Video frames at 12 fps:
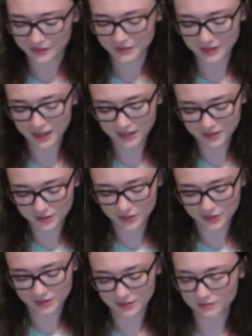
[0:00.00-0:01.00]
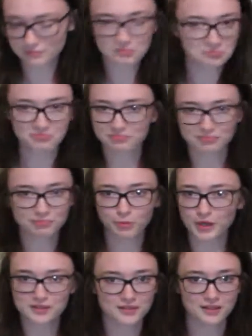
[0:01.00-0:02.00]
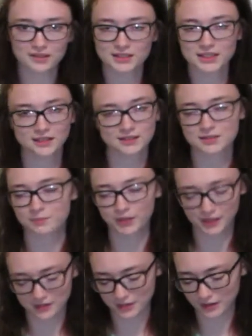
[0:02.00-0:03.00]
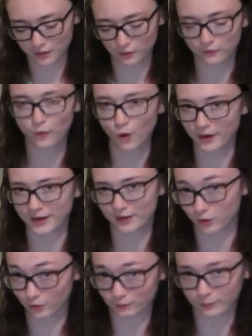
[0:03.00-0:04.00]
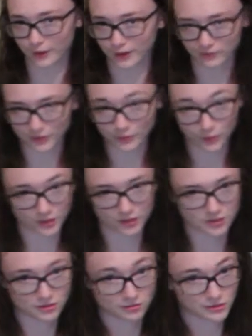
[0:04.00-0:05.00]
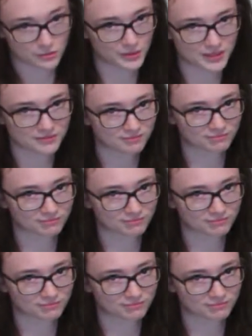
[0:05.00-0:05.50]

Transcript: that's just whisk it until it's blended, or fork it, or whatever you want to do to it.